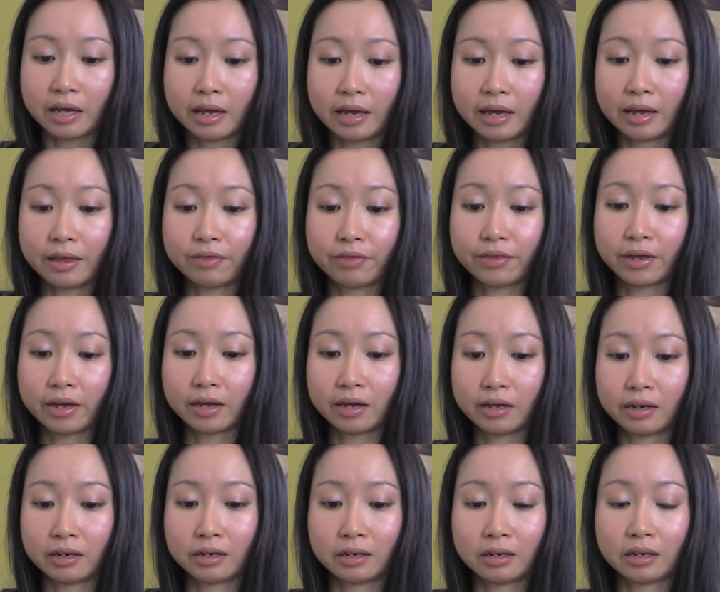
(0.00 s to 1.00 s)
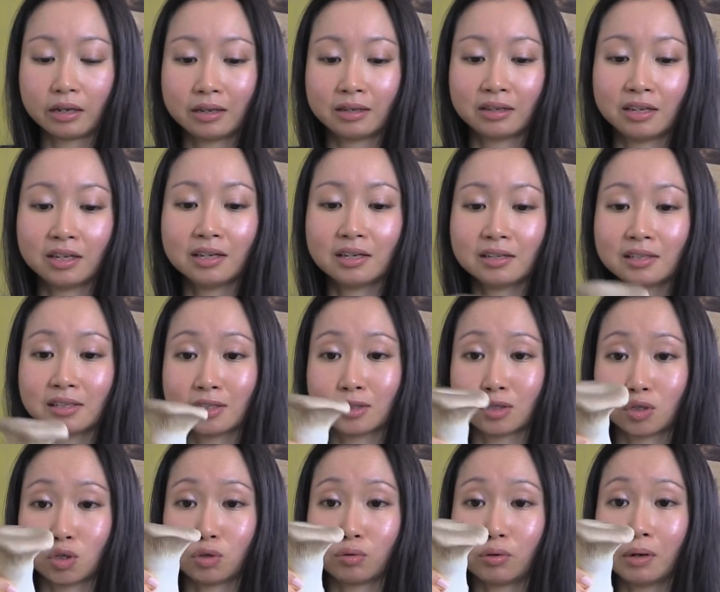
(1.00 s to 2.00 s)
And then this is
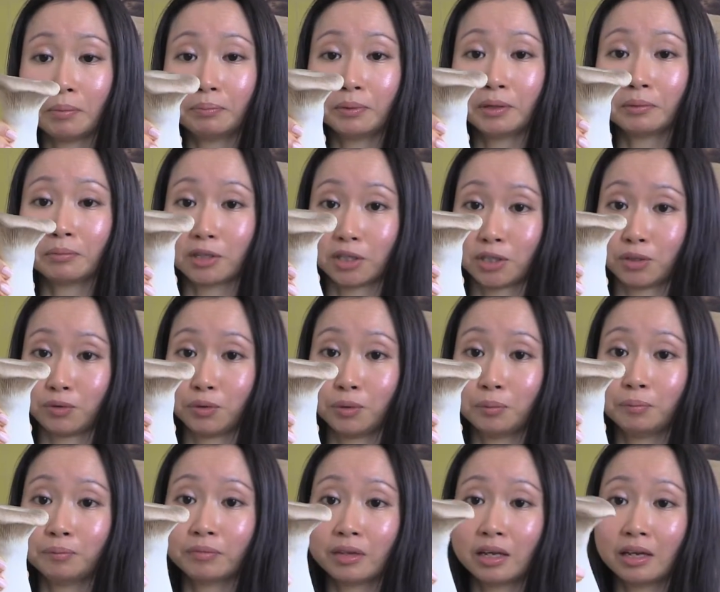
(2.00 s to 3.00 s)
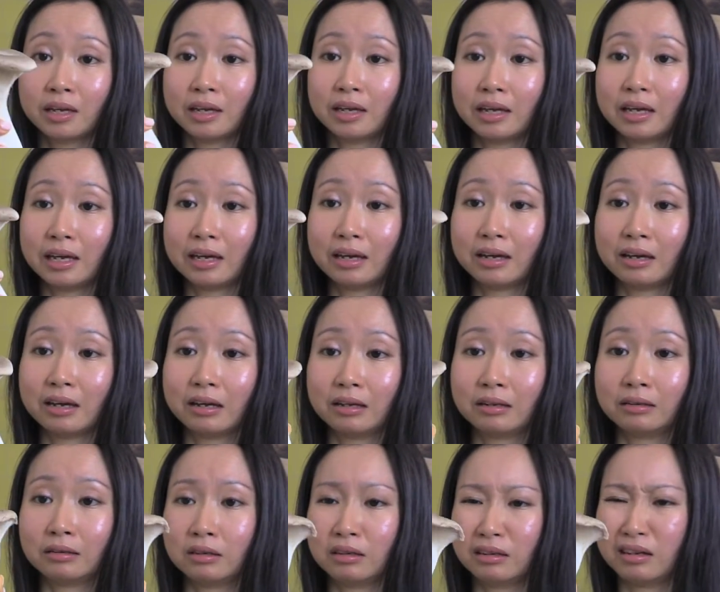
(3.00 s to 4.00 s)
a trumpet mushroom,
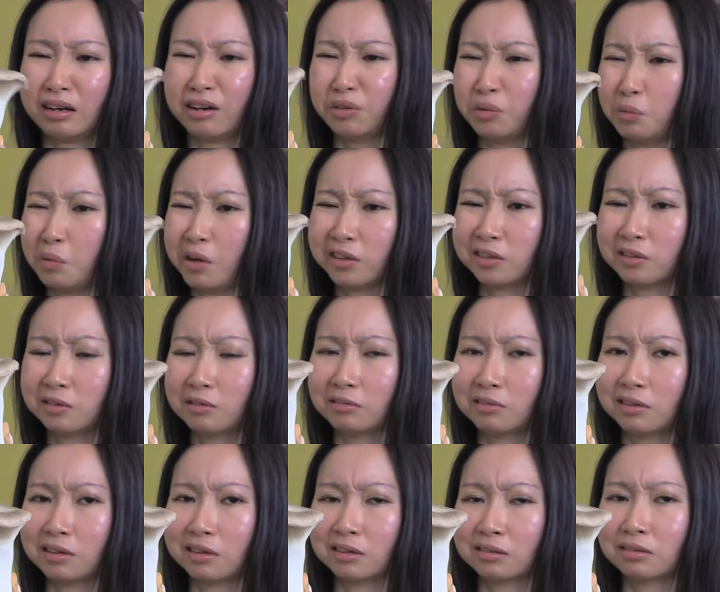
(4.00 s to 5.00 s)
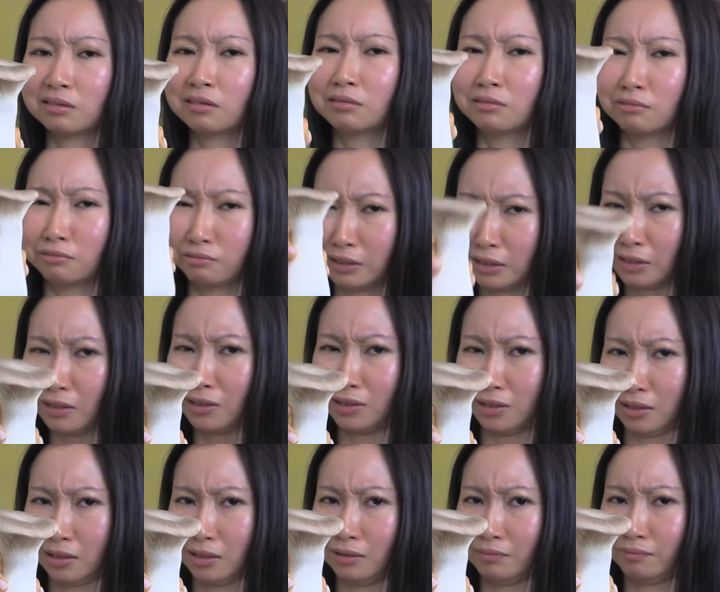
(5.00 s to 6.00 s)
and otherwise known as
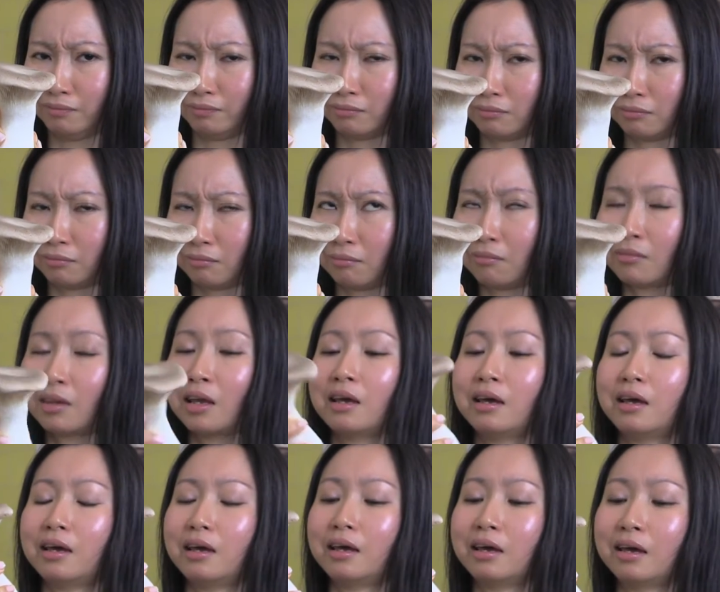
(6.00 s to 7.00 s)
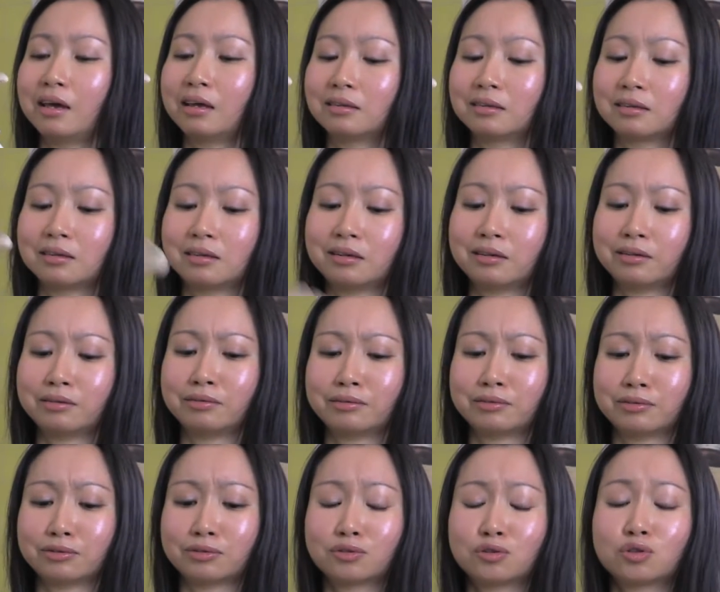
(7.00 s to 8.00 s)
eryngii. And
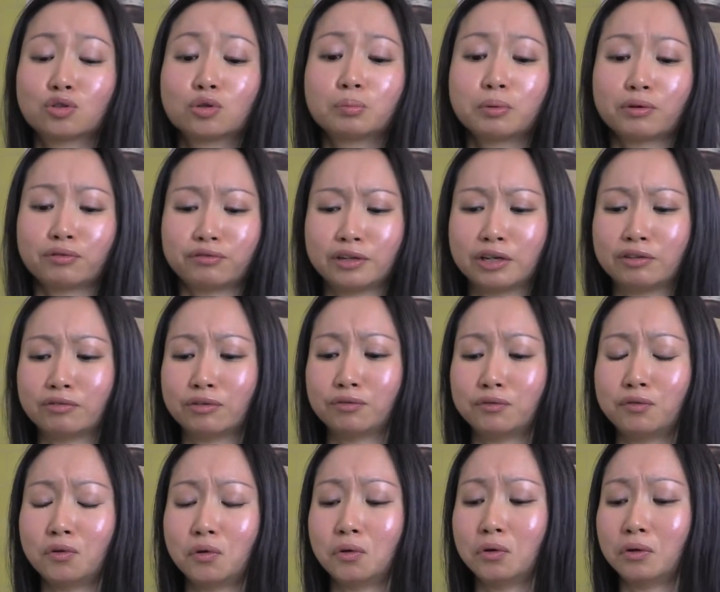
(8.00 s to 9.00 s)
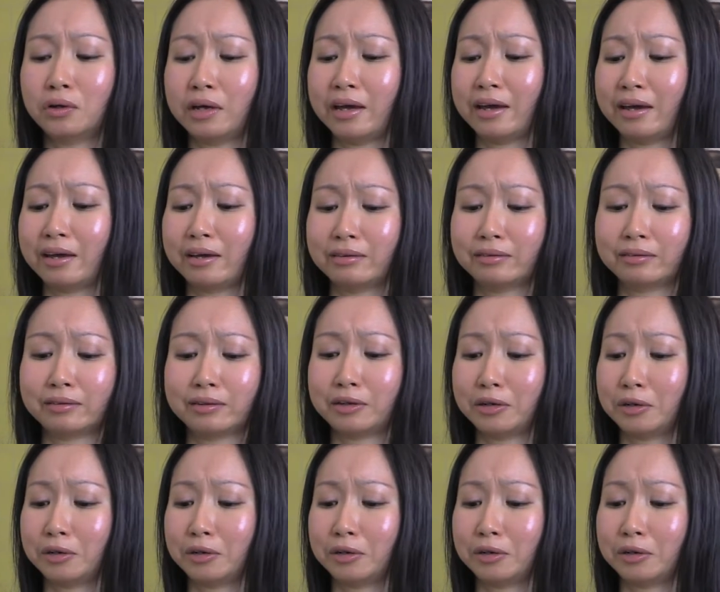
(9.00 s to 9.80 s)
they're super flavorful, and